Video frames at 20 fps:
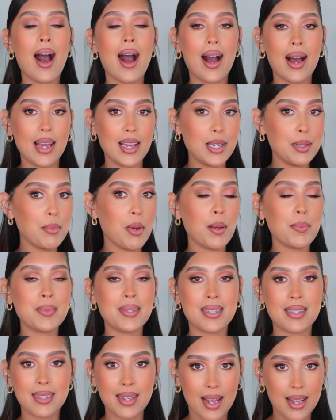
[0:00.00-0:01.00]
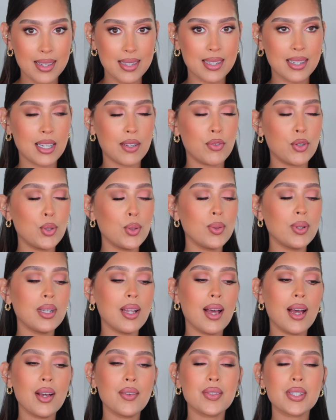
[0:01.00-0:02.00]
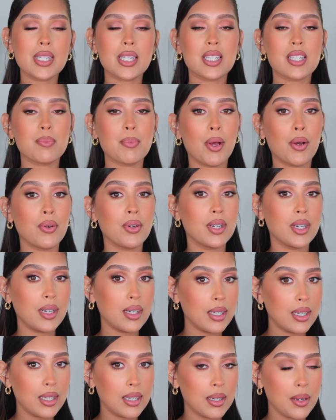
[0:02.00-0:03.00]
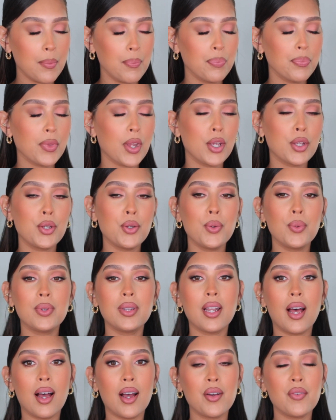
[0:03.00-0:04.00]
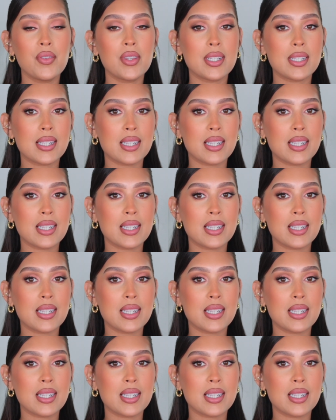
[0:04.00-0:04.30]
I am obsessed. If you love to smell good, you love the